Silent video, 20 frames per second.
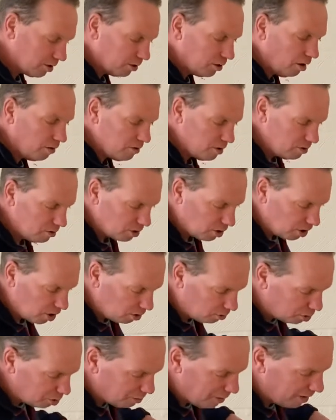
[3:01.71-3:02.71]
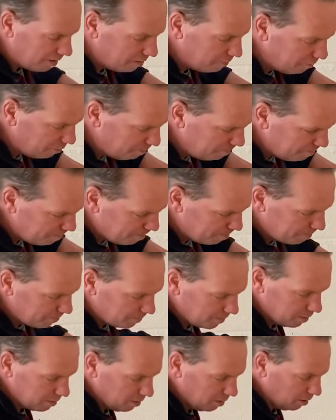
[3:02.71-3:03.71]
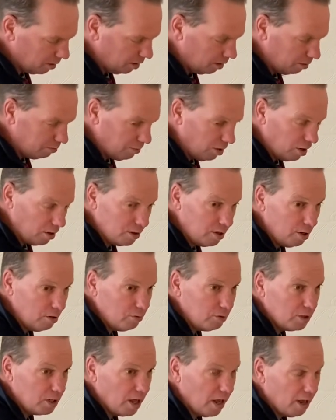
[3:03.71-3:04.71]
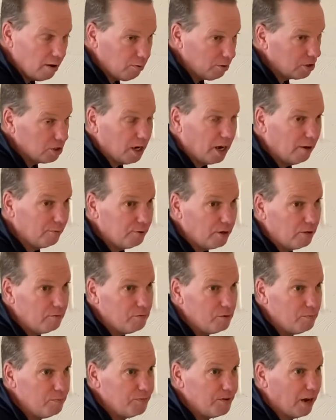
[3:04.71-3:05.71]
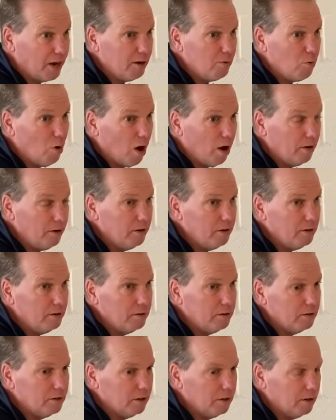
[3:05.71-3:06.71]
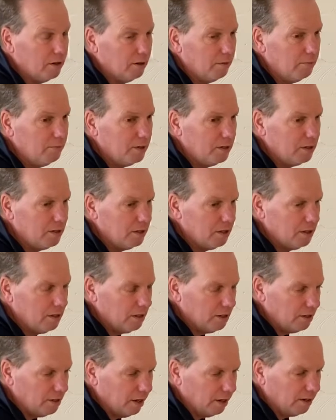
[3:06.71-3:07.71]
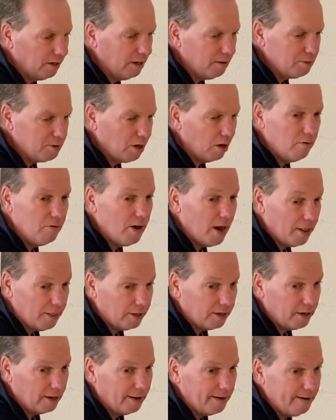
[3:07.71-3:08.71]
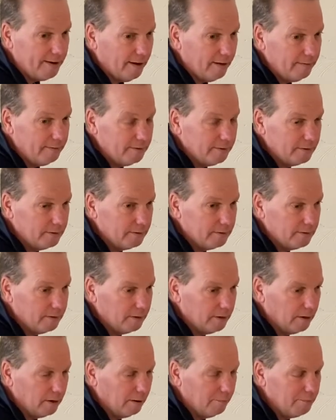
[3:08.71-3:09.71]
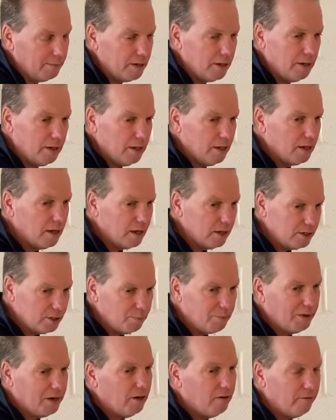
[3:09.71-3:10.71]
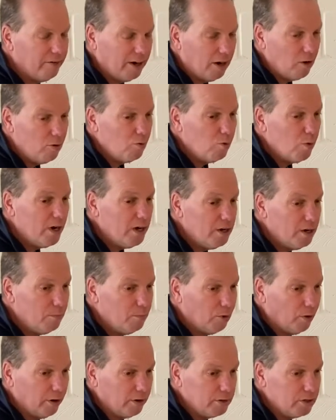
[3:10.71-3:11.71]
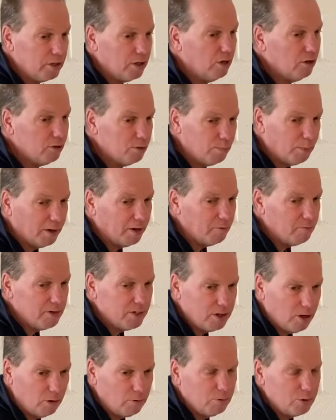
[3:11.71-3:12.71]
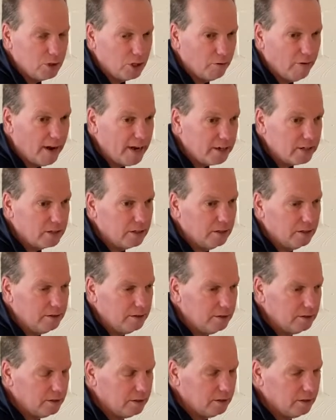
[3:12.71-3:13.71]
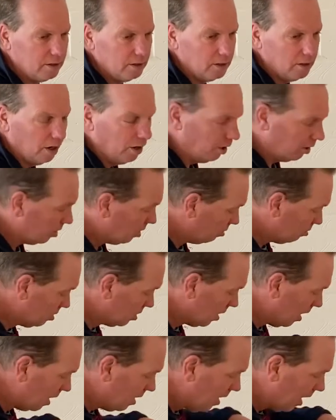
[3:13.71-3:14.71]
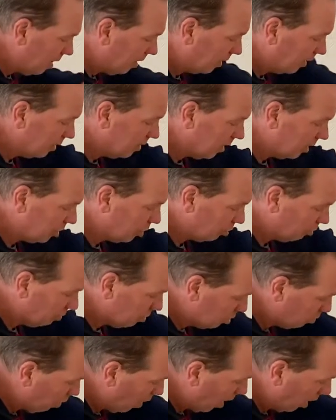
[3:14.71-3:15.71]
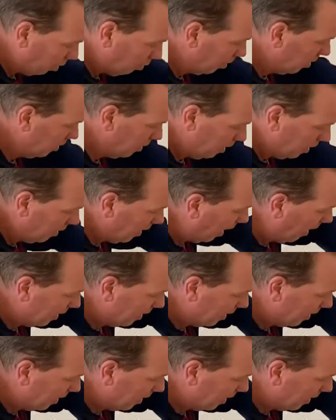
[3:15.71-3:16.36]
I don't use a huge amount of them. I use their, which I have done from day one, their Gliptone leather cleaner. It's a bit of a long-winded product to use, but the results are excellent. And I use their leather conditioner as well, and that